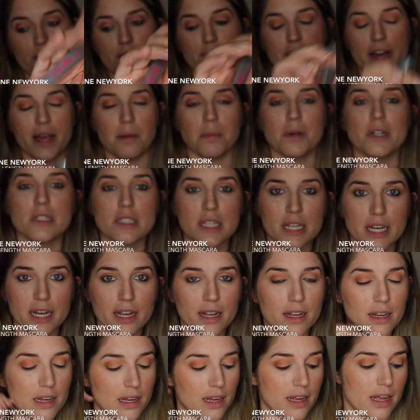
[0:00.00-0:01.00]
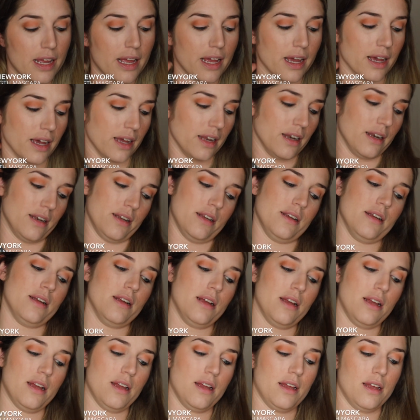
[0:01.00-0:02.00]
fibers in it, and
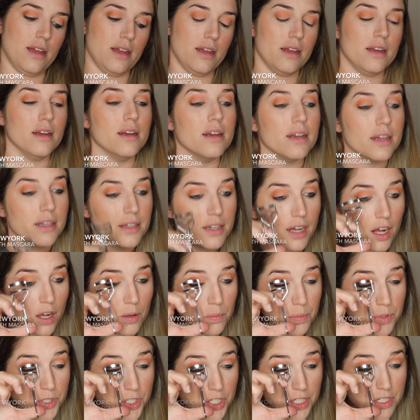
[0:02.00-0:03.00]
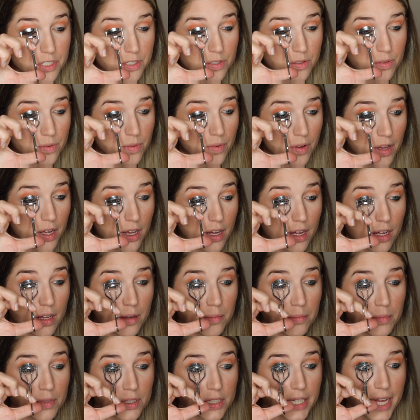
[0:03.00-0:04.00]
it helps just
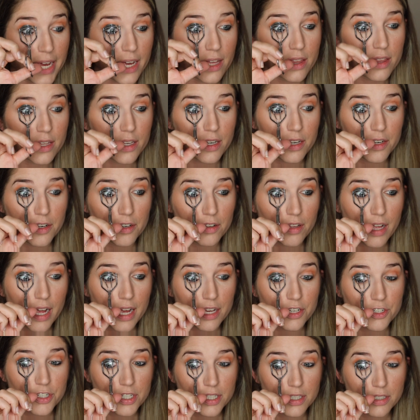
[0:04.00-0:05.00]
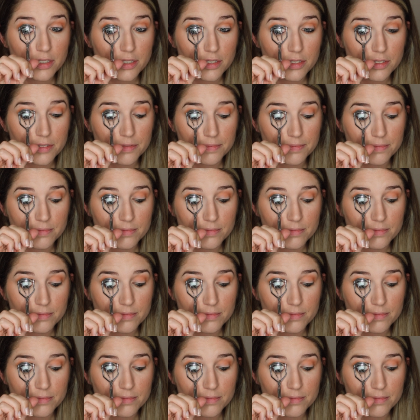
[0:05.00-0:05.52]
lengthen your lashes.